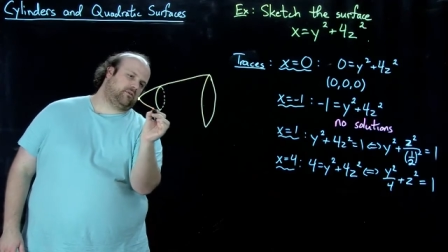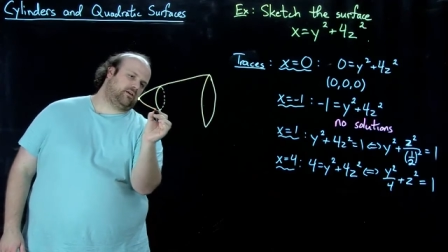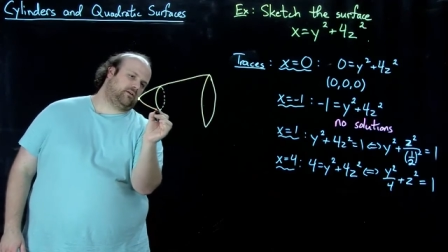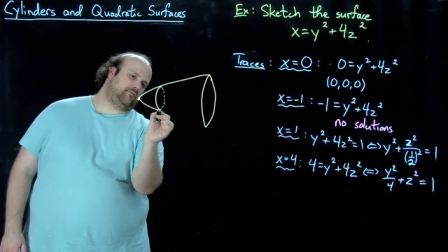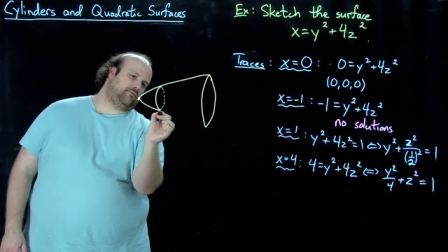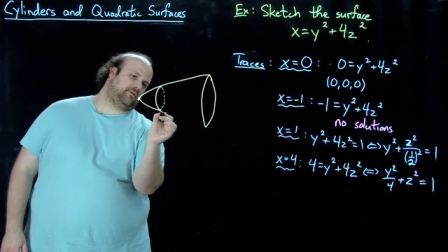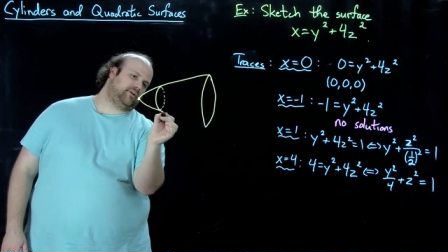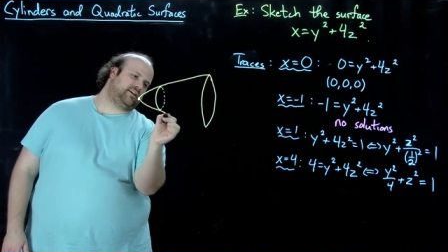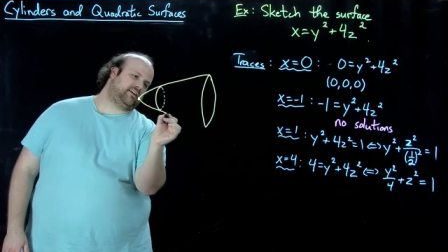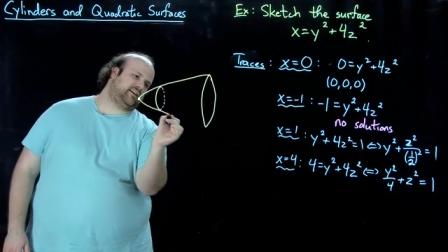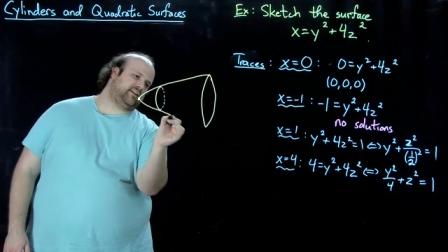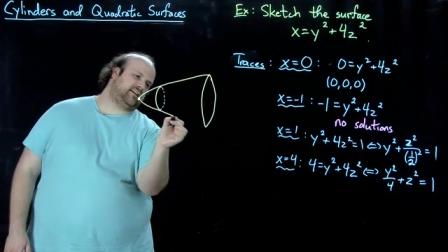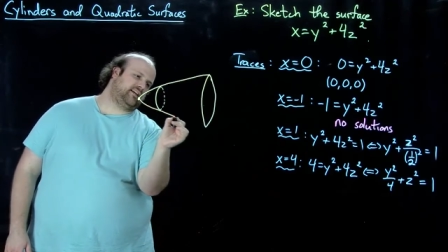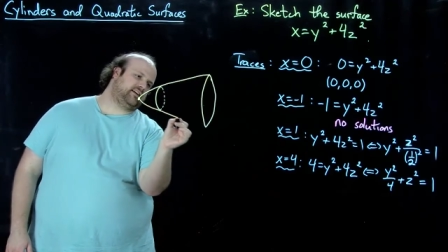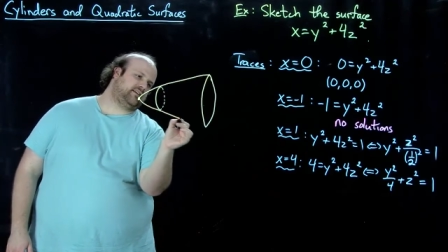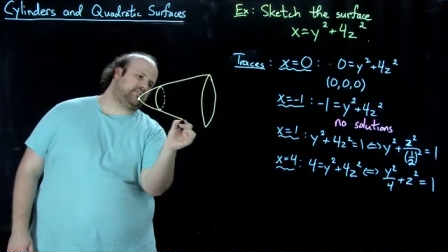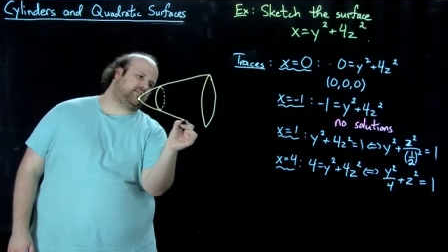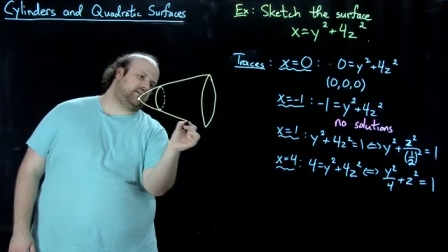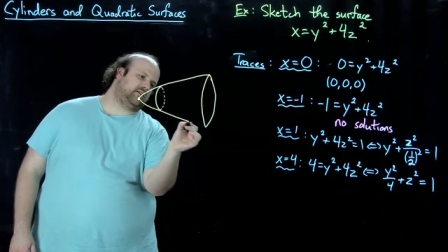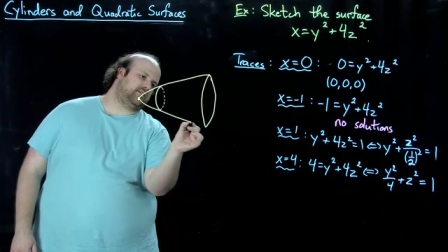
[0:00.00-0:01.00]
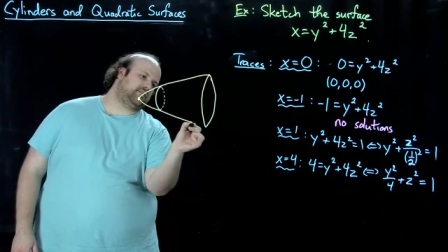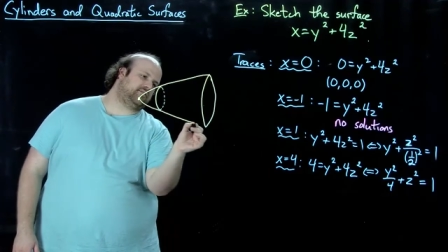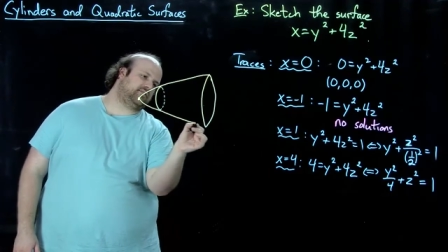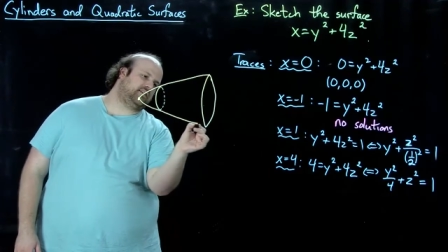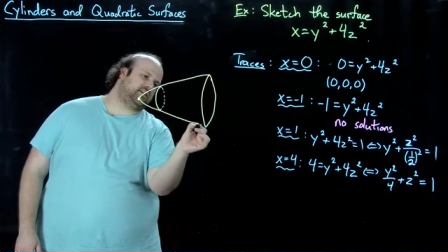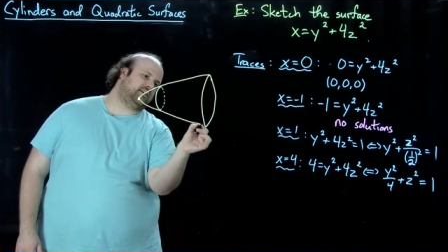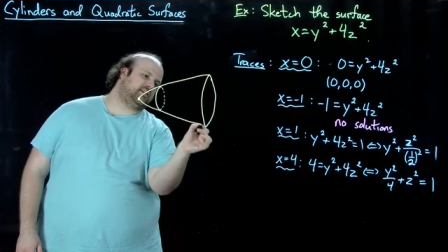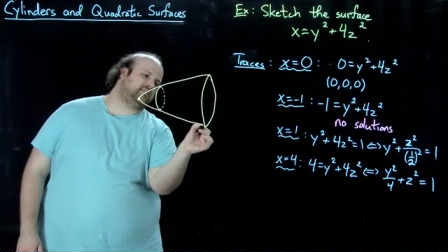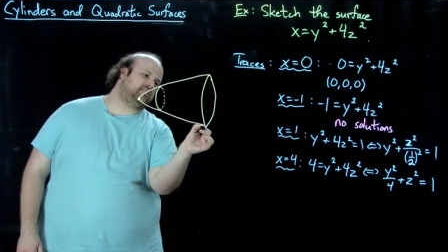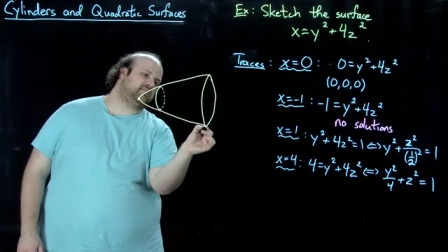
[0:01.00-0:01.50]
if we connect all of
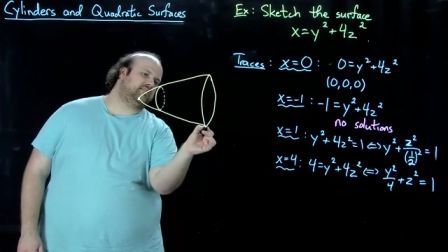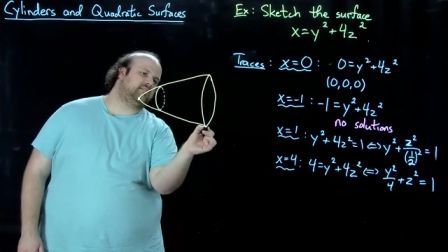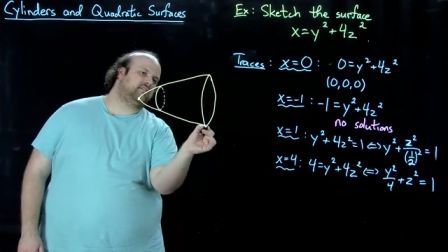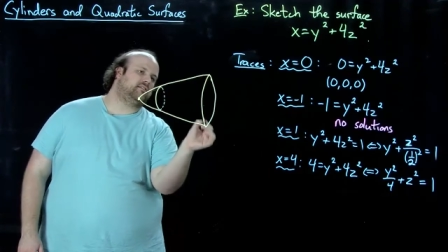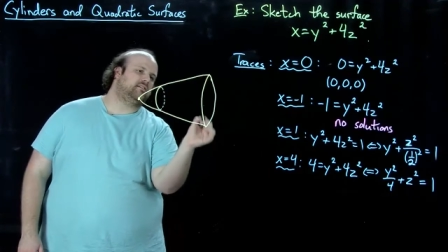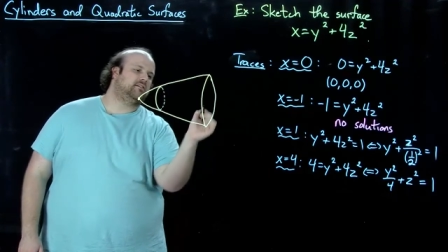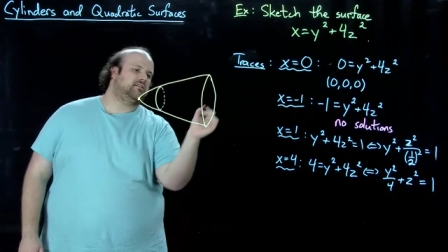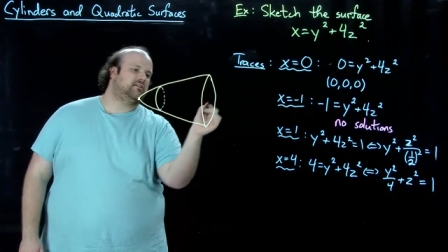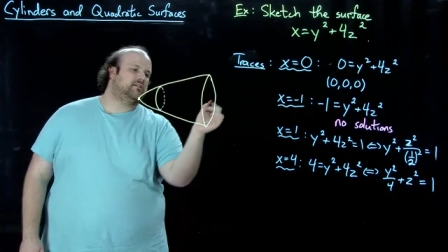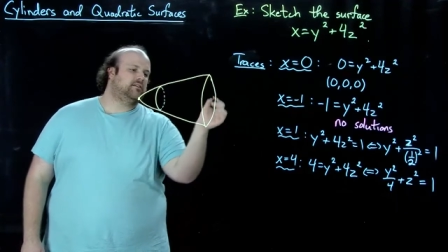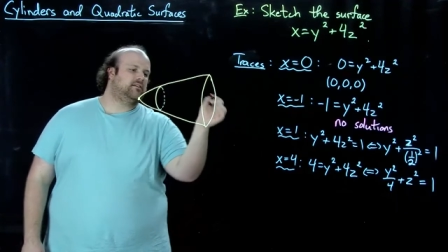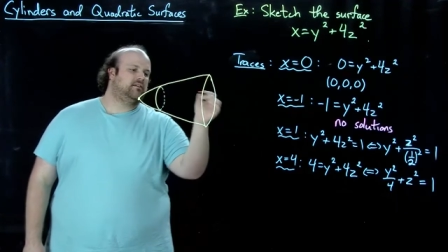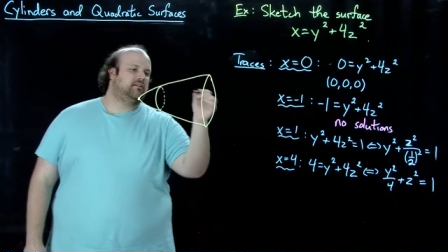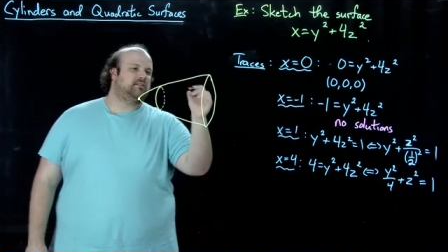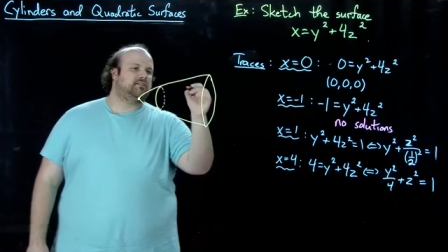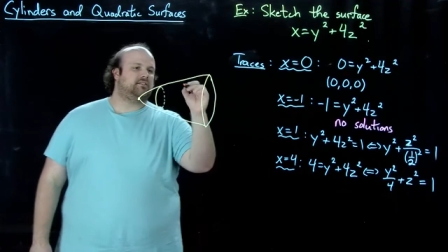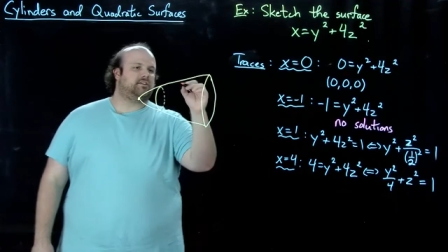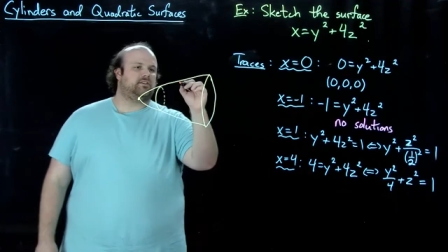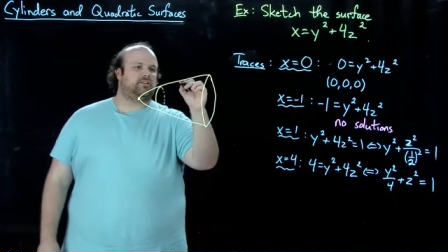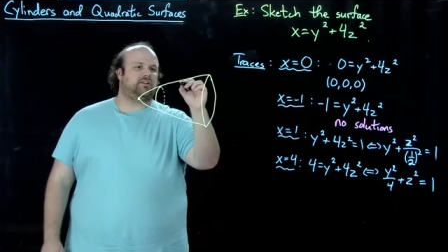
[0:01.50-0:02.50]
these, so